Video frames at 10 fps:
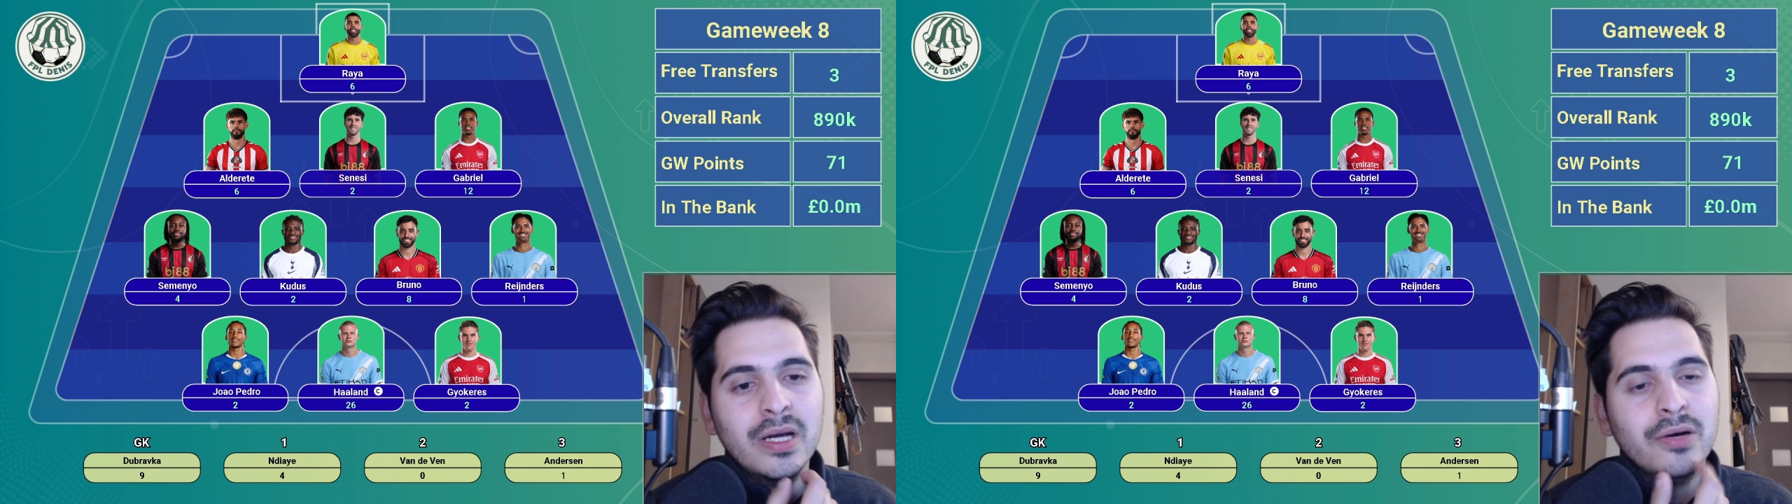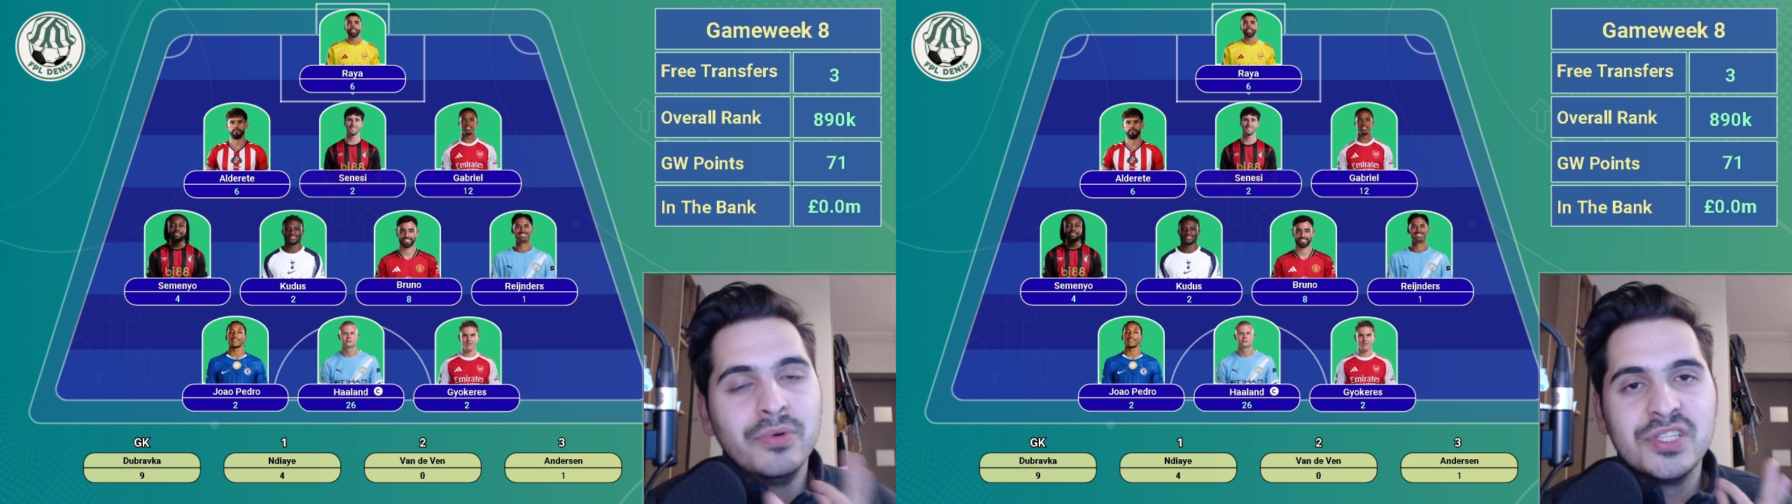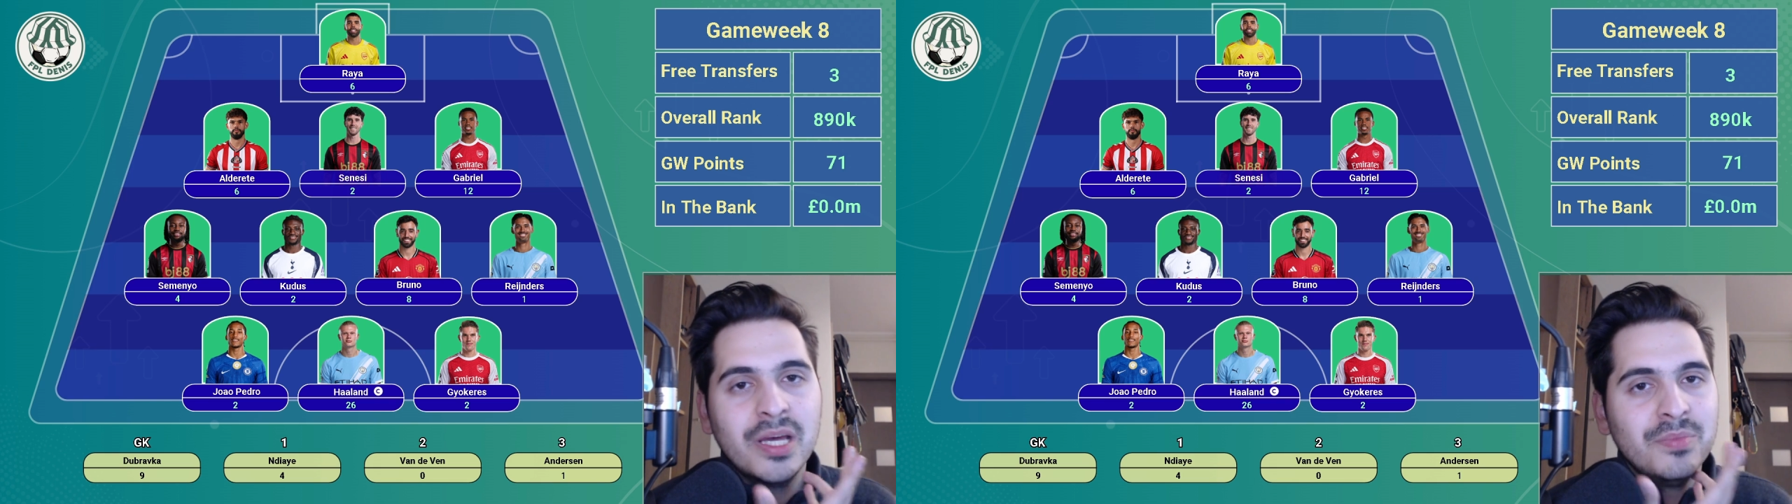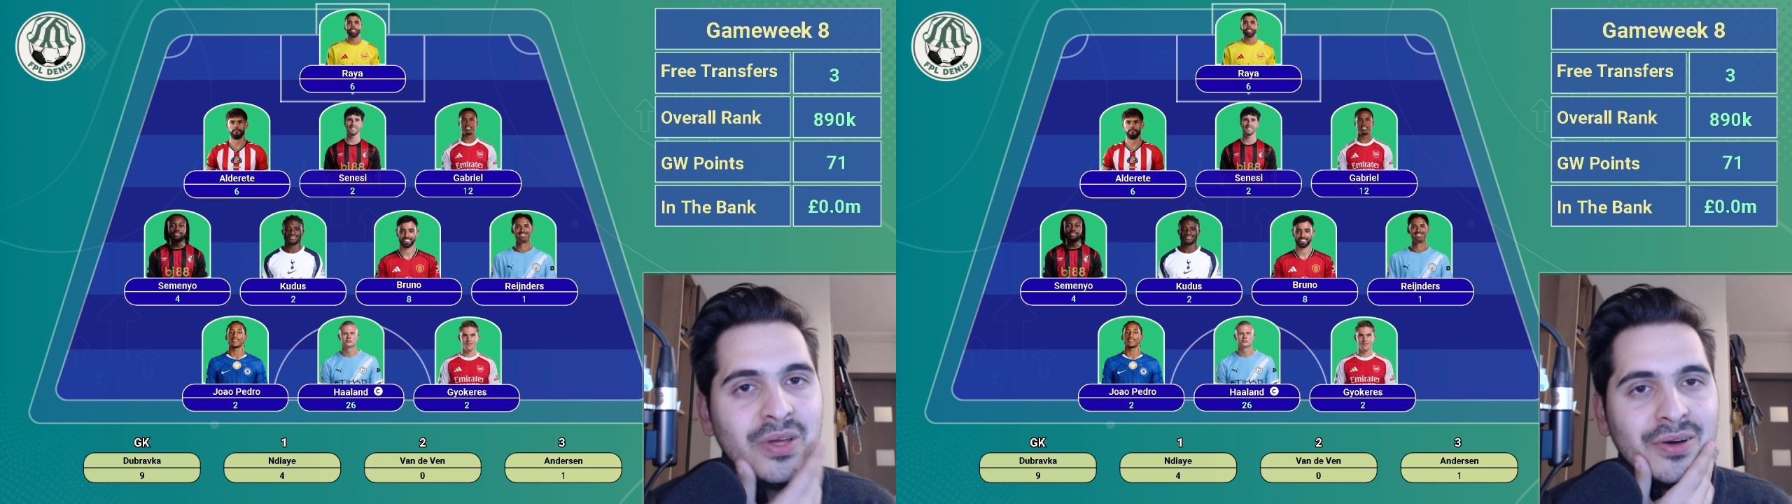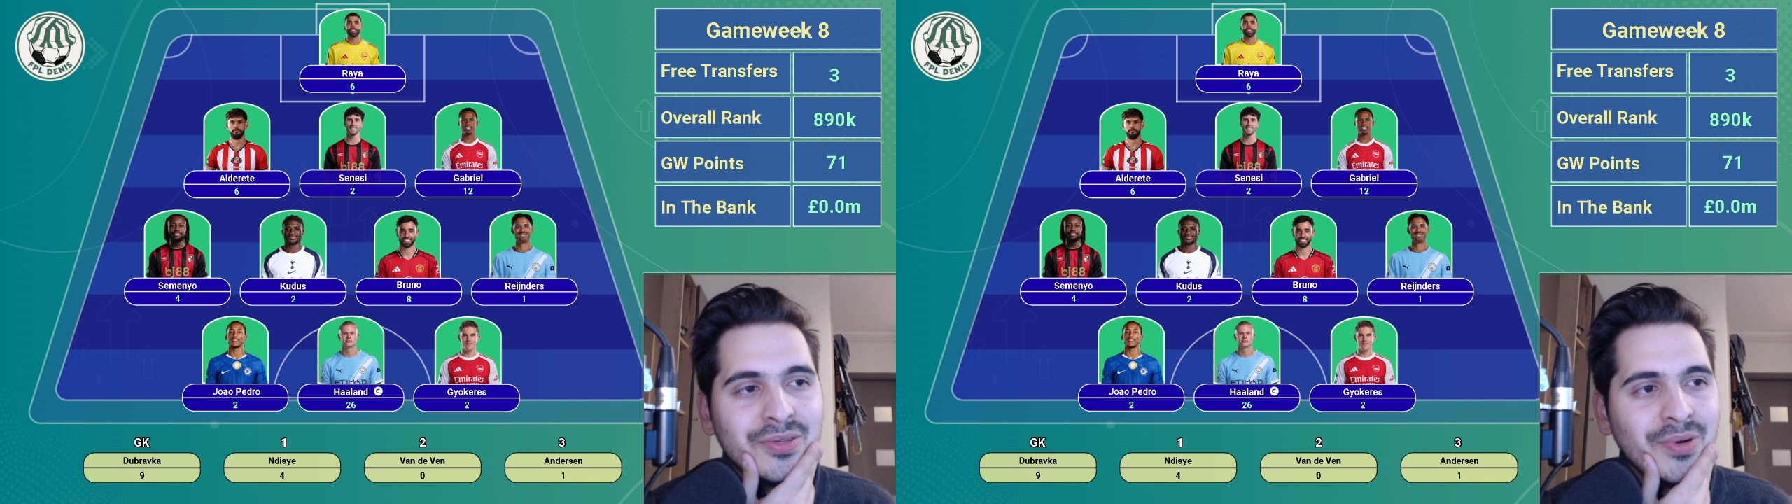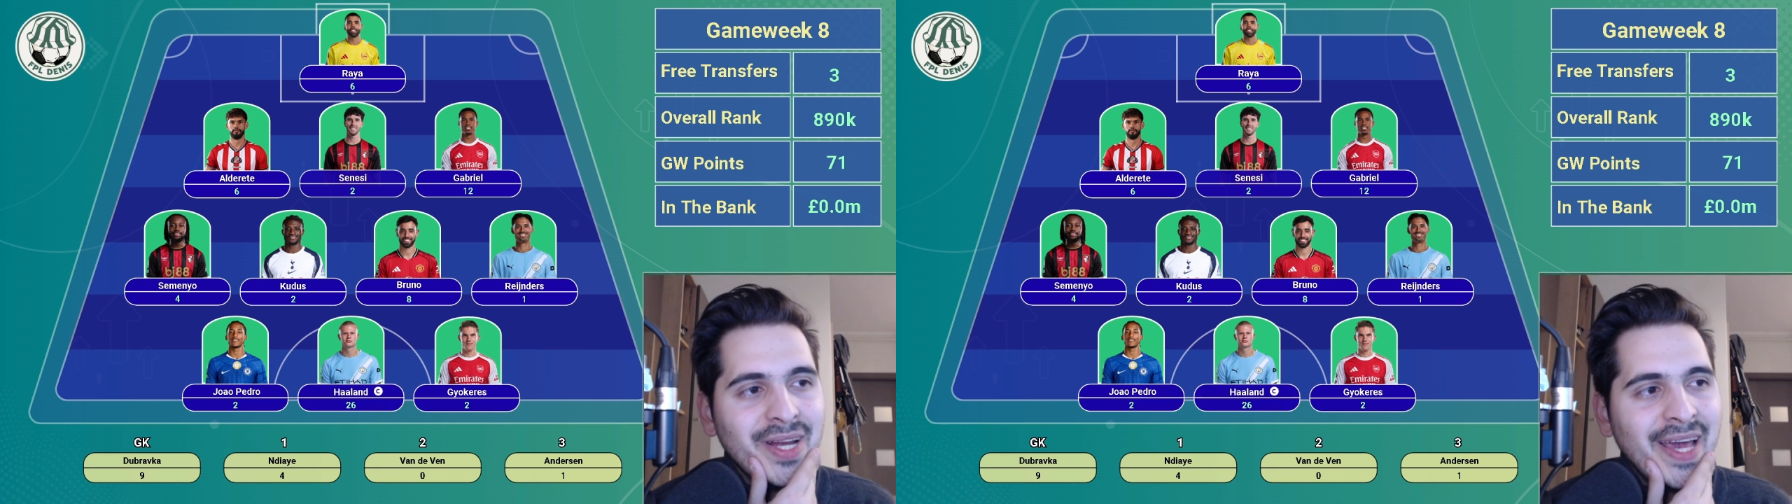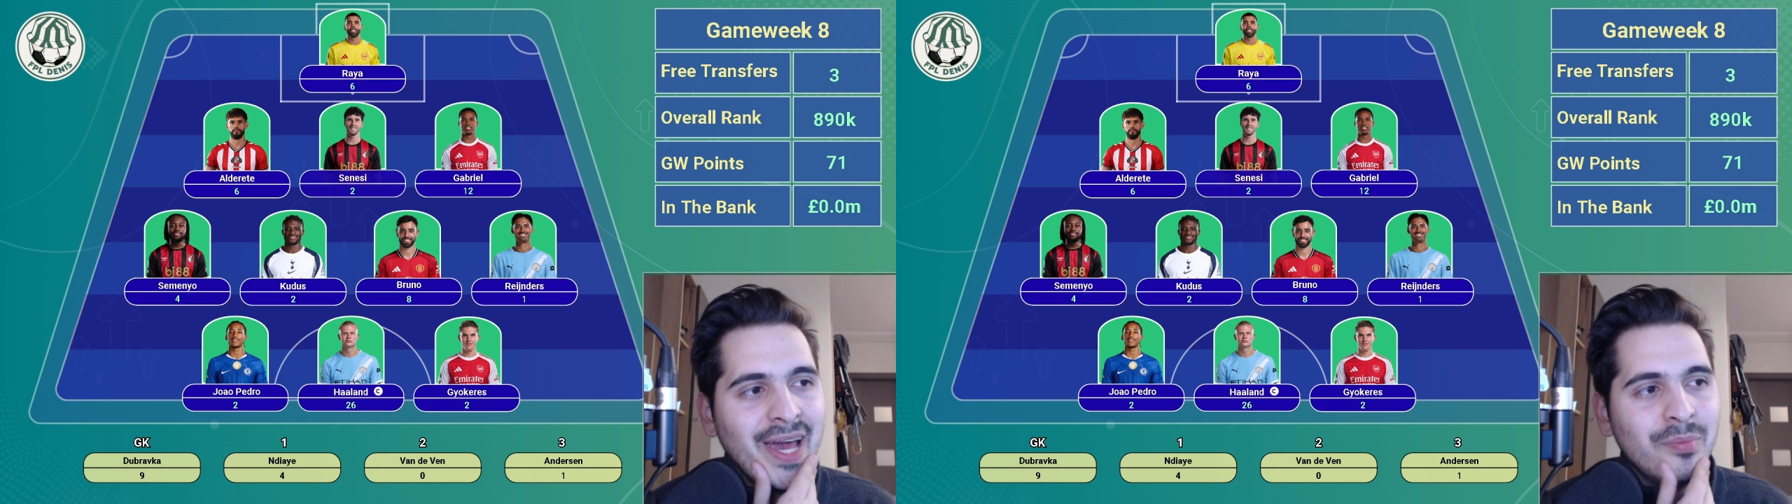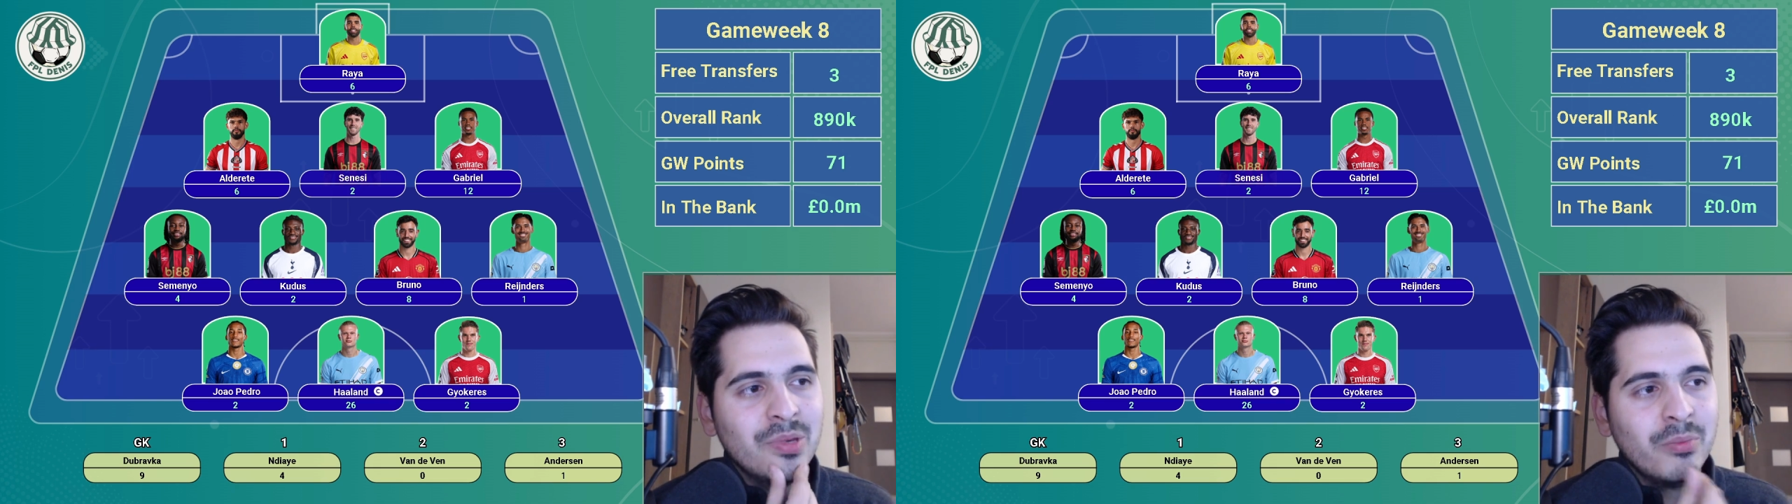which I'm not really
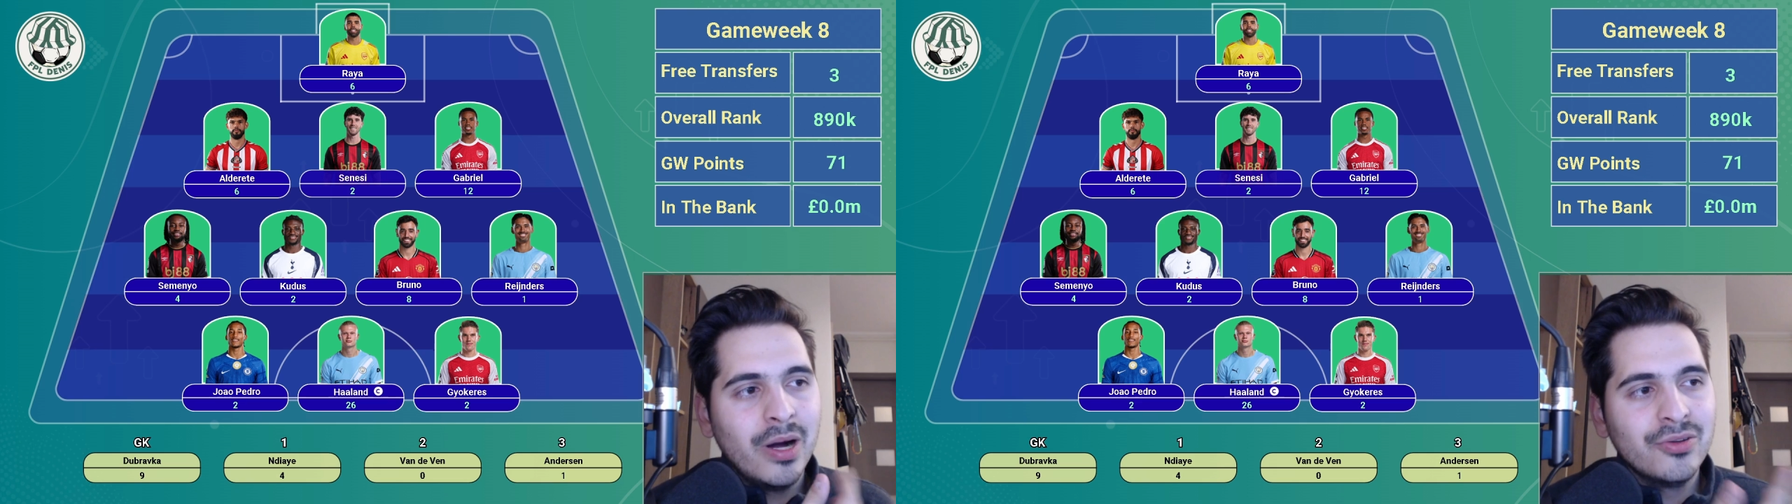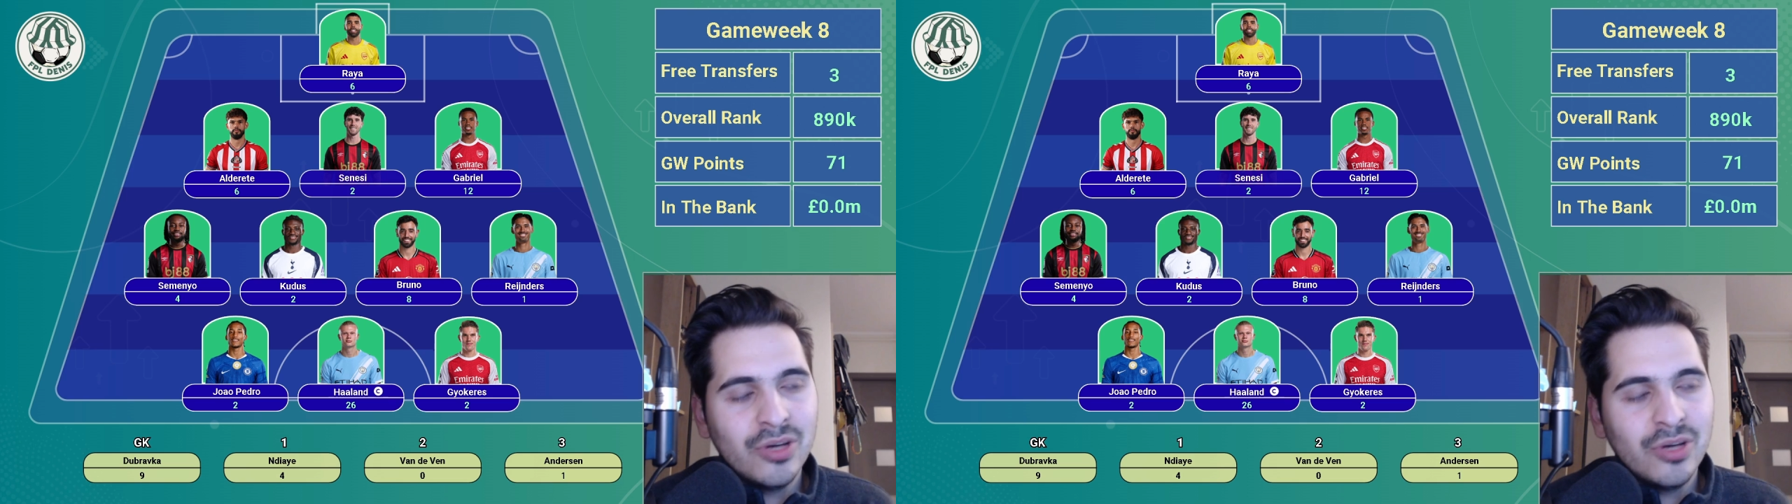happy about.